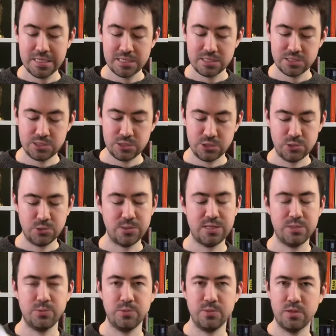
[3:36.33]
So
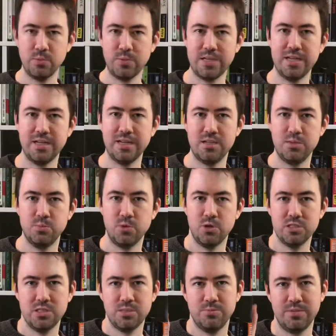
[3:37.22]
I went ahead and
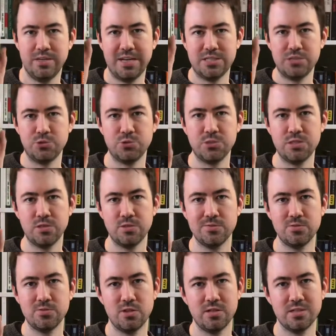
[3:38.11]
bought some natural
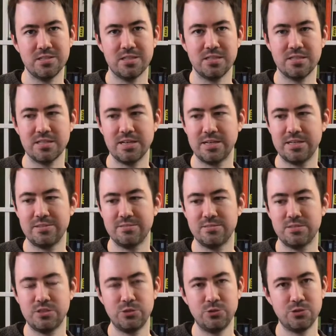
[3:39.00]
silk floss, because I
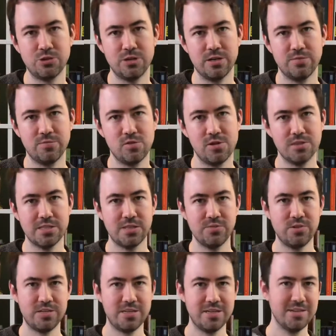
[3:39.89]
do try to floss
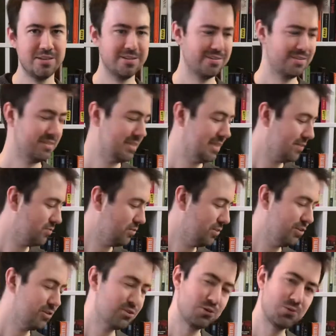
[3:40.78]
every day, and
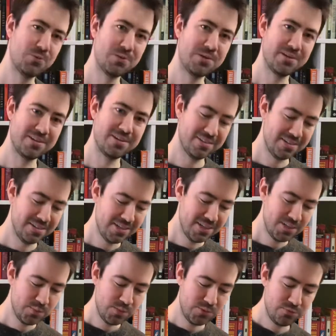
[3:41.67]
definitely don't want to
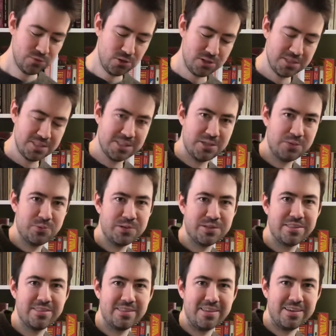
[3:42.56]
be flossing
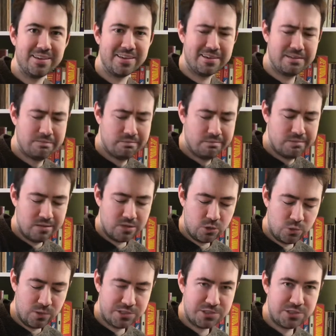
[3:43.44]
with
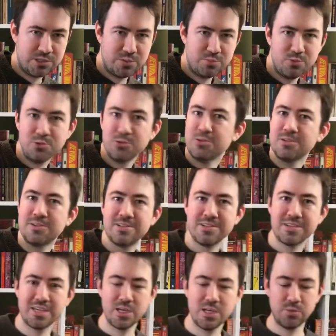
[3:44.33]
questionable
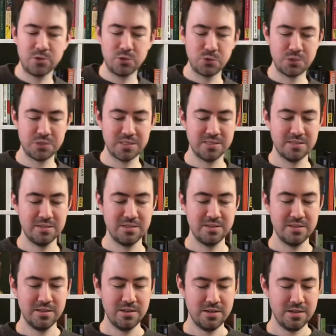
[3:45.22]
chemicals.
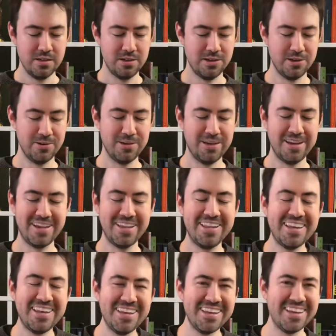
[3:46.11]

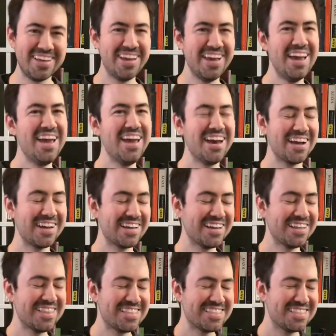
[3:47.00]

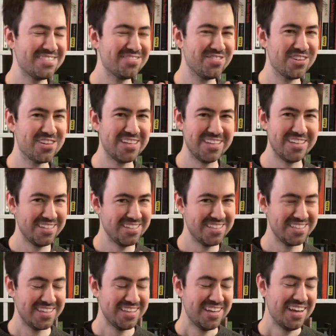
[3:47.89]
Again, this is for
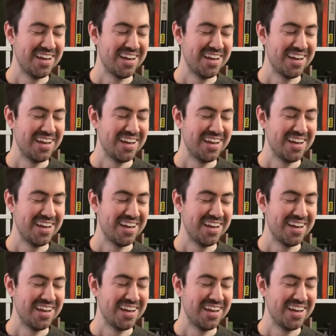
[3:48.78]
kids.